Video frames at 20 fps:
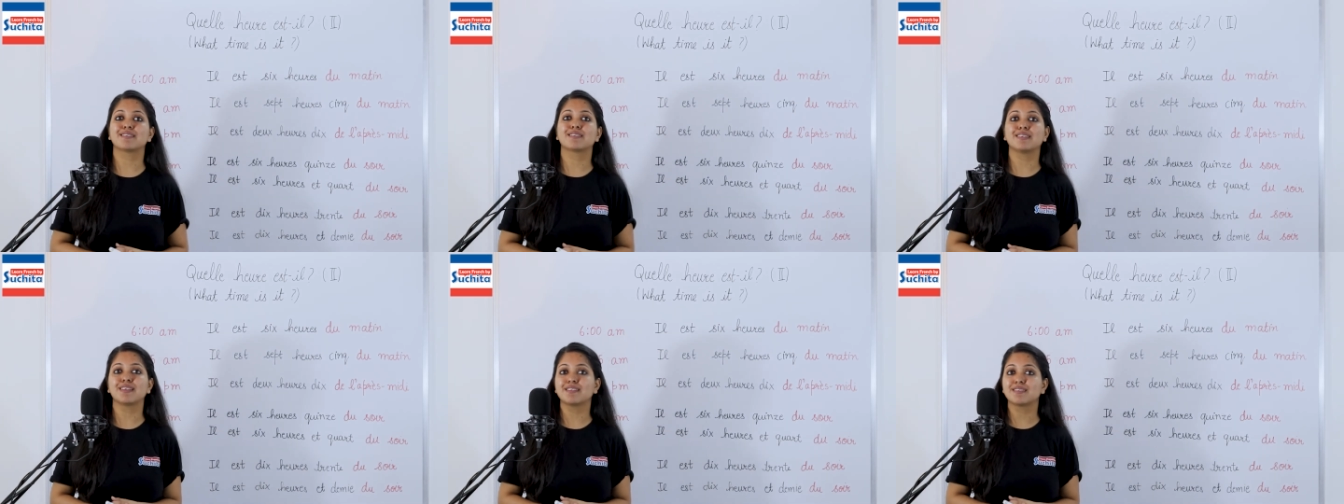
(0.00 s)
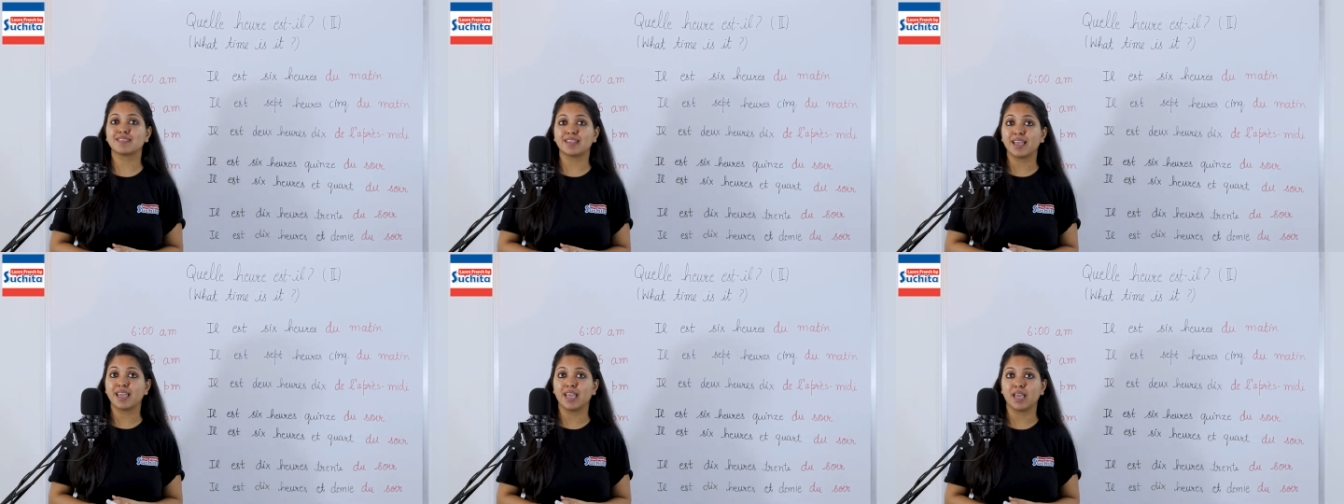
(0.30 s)

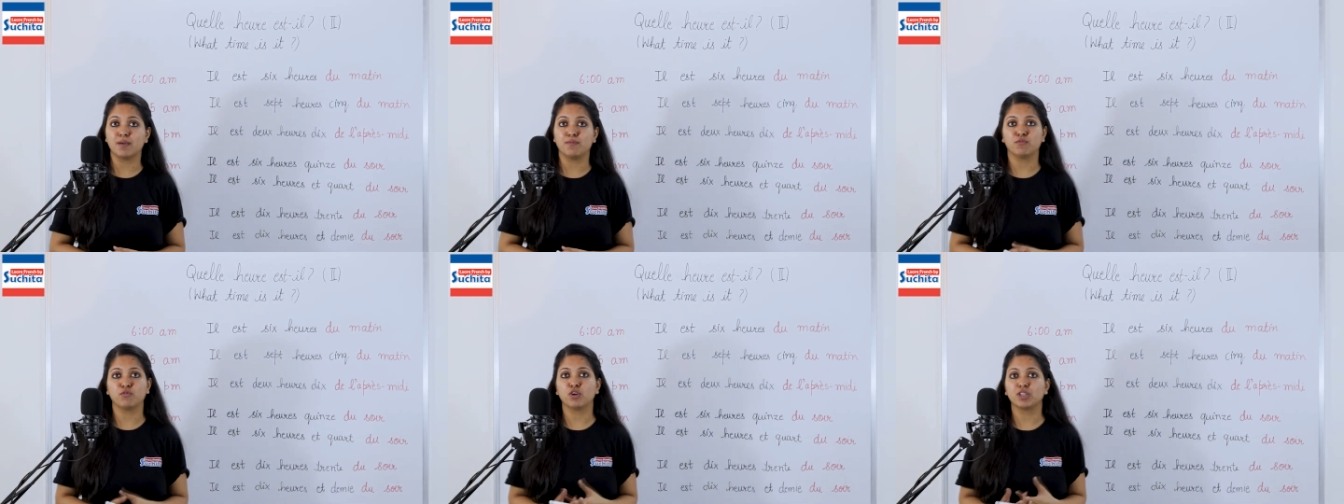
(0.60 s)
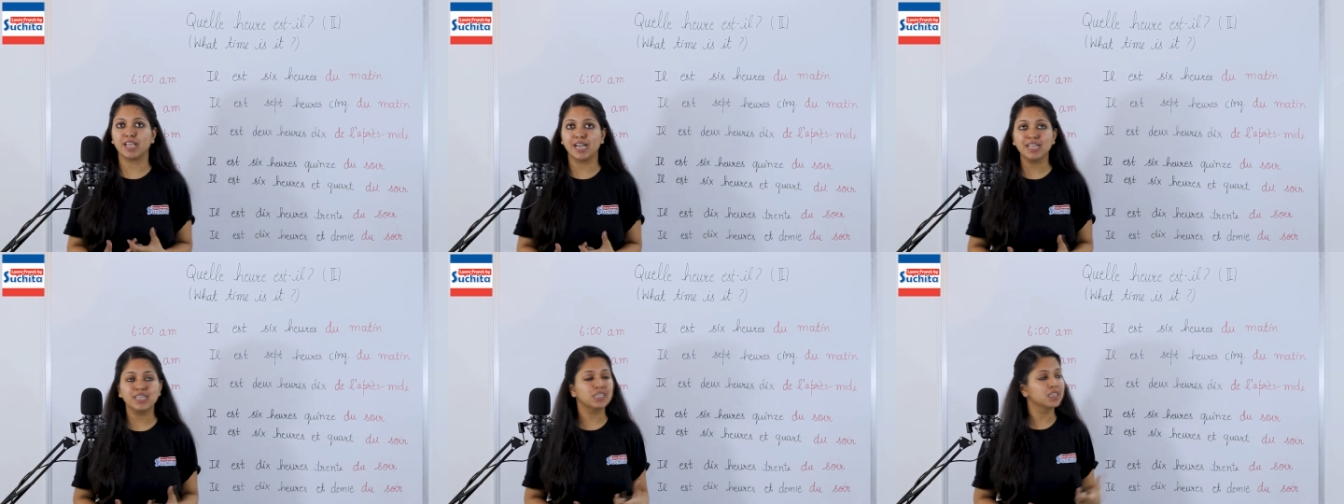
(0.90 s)
6 AM.
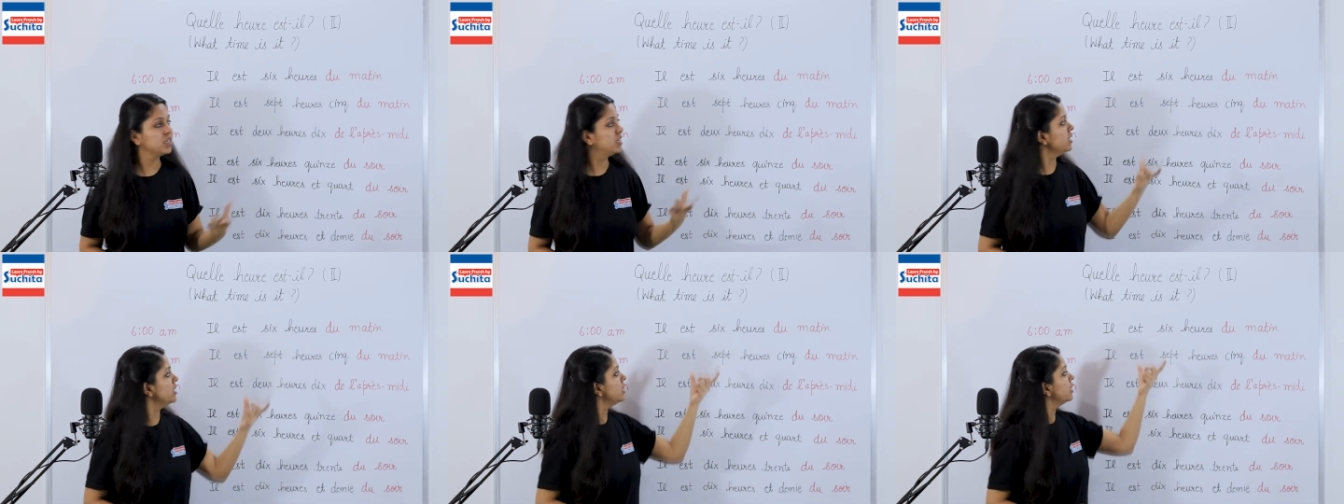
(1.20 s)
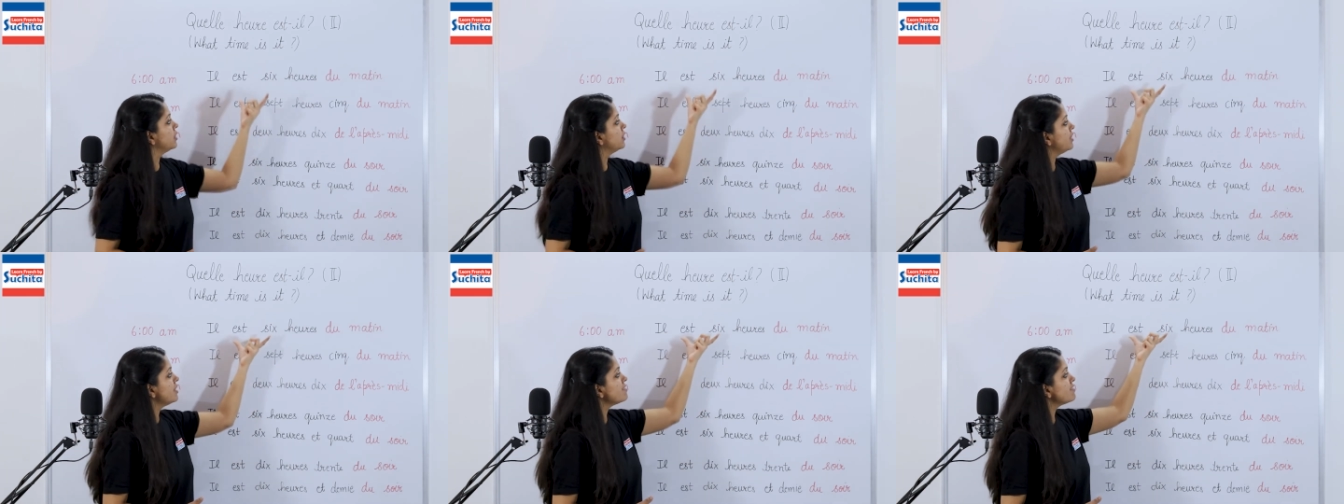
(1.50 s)
For that,
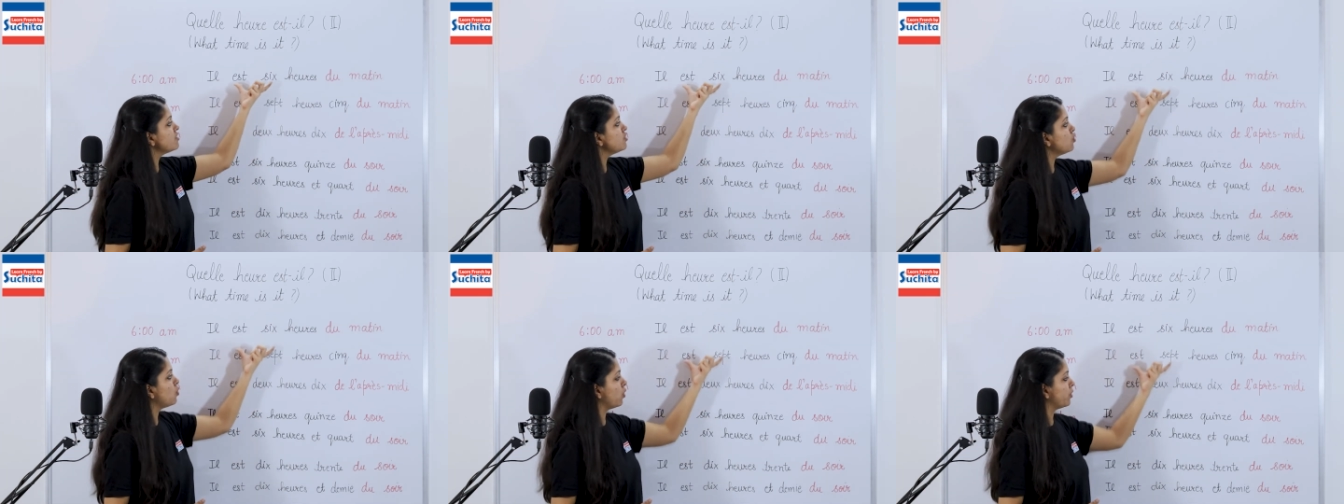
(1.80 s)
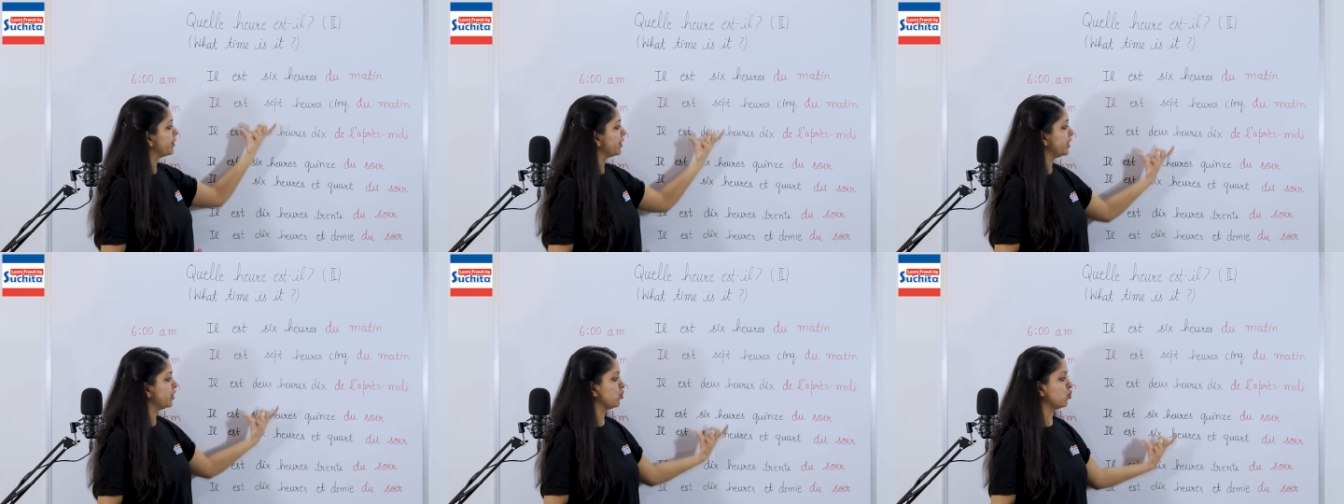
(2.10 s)
this you
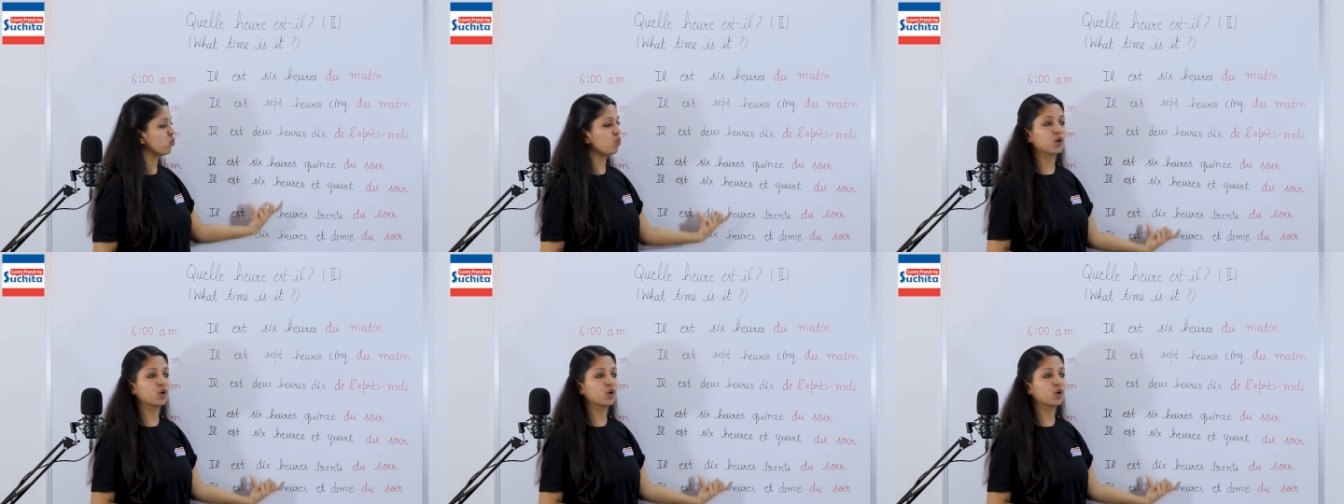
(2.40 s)
already know.